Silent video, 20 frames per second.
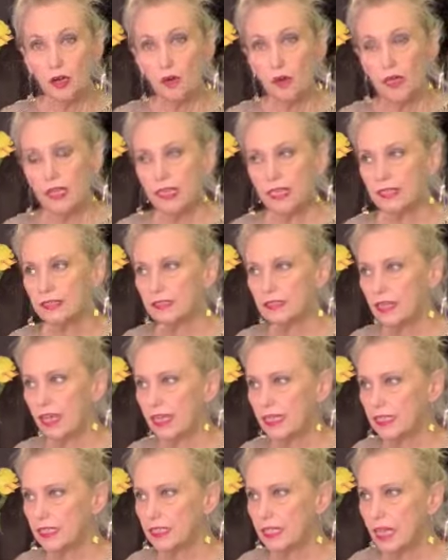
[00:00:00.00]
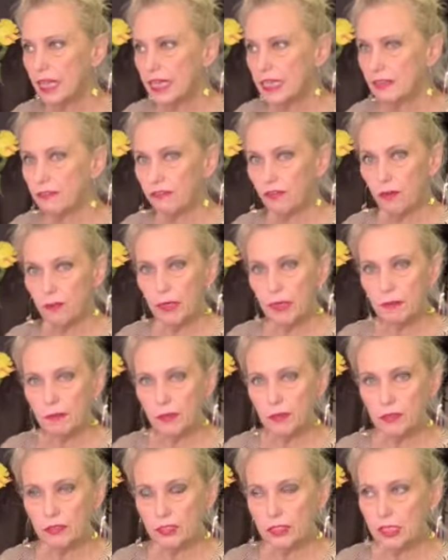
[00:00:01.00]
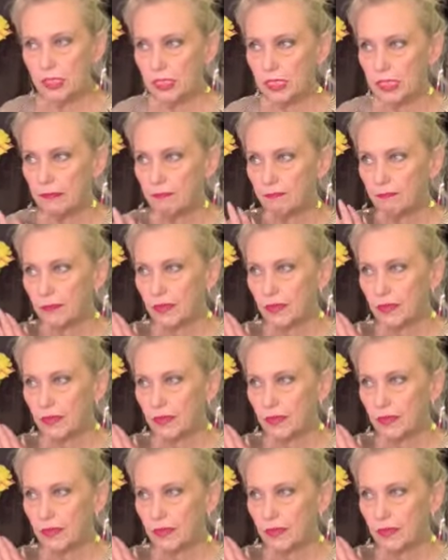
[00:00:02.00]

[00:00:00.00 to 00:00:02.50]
what? It's kind of like, for me personally,